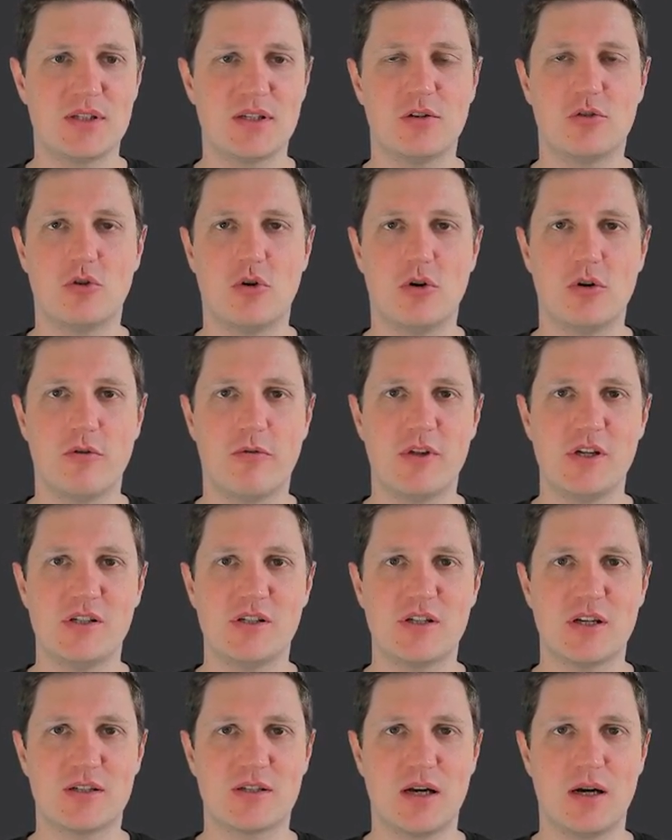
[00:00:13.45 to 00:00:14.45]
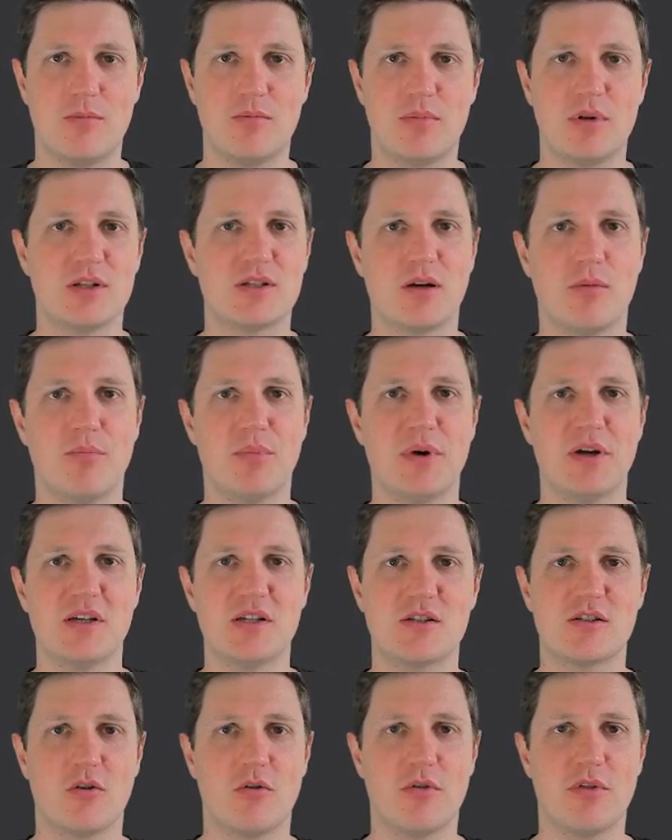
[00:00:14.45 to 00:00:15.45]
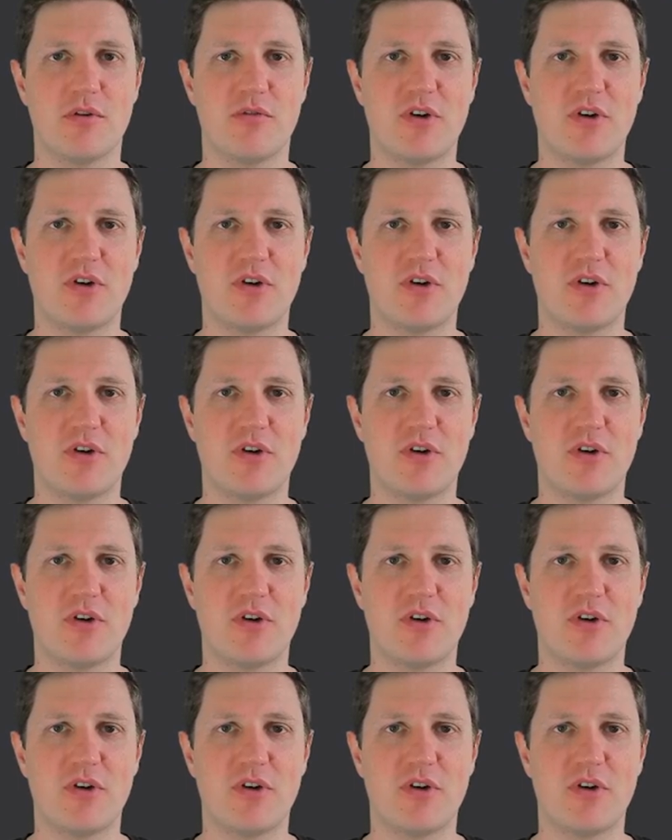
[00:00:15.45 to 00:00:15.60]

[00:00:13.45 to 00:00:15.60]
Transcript: and all of these examples are based on the